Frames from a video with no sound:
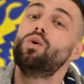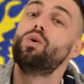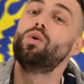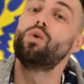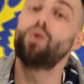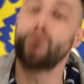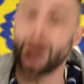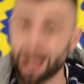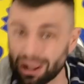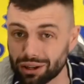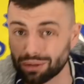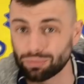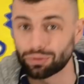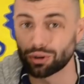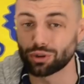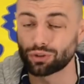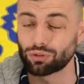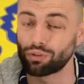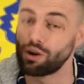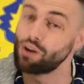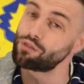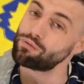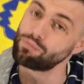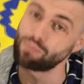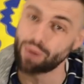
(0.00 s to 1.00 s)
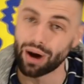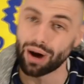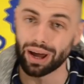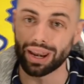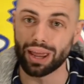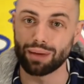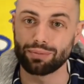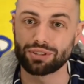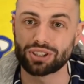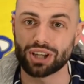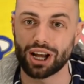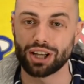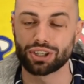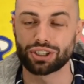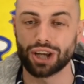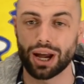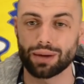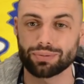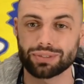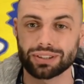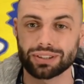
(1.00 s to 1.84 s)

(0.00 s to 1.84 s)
Welcome to Sharuf. My name is John Sharuf.